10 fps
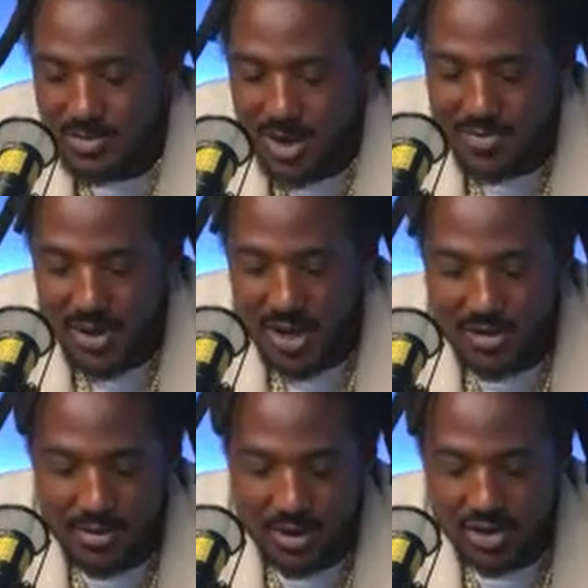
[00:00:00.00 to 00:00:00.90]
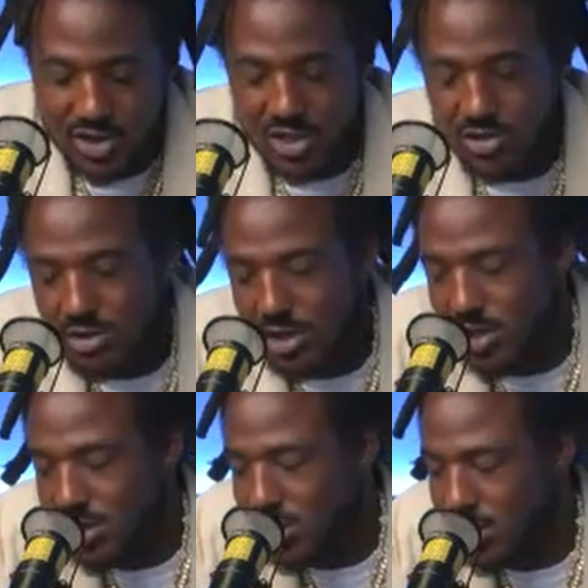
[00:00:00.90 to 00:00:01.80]
my baby. Children of
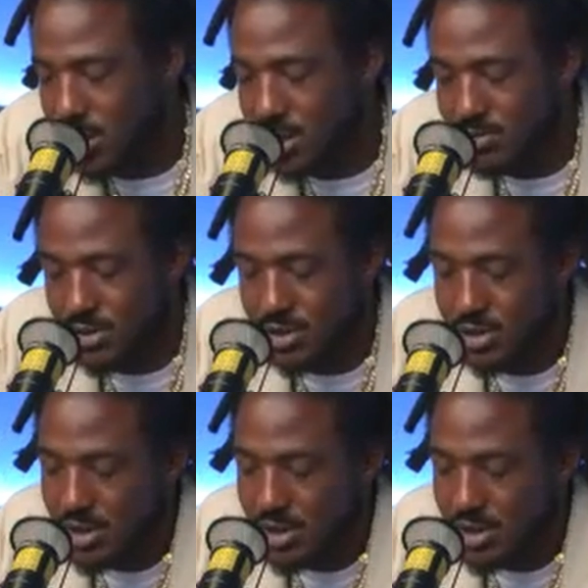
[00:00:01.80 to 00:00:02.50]
the Slums.